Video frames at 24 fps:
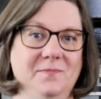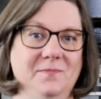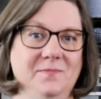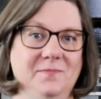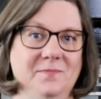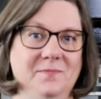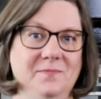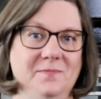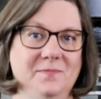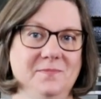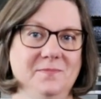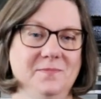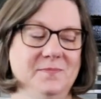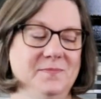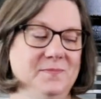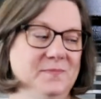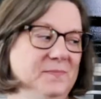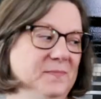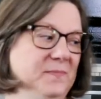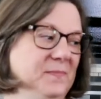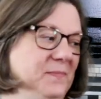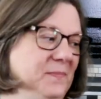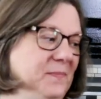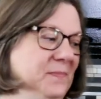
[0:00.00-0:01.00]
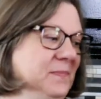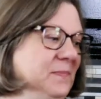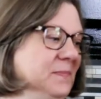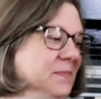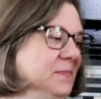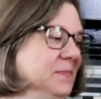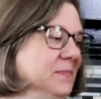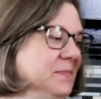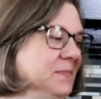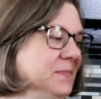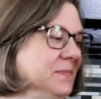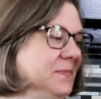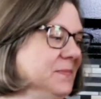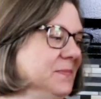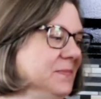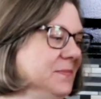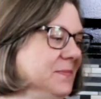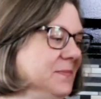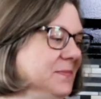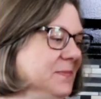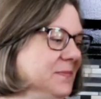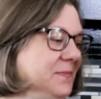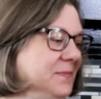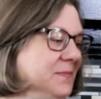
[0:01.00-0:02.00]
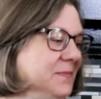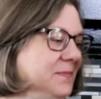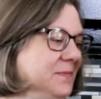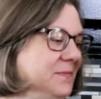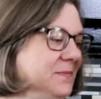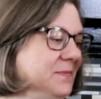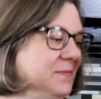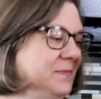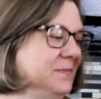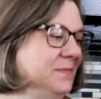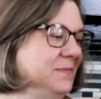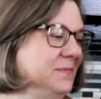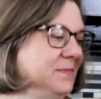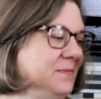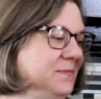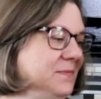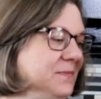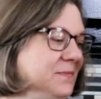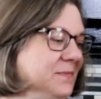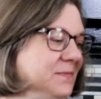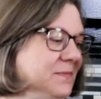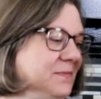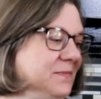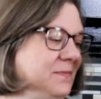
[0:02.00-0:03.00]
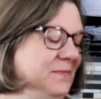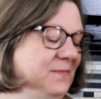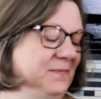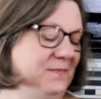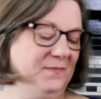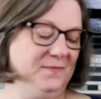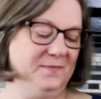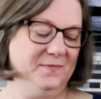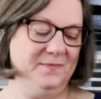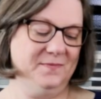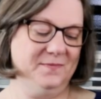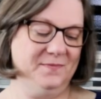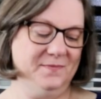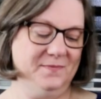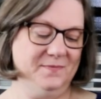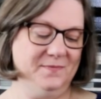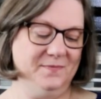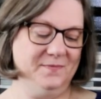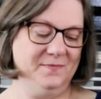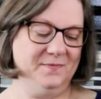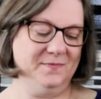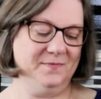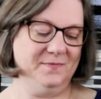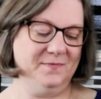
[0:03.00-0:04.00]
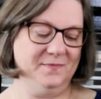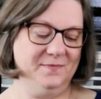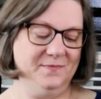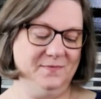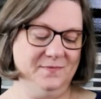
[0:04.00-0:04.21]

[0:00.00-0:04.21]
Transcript: This person isn't speaking.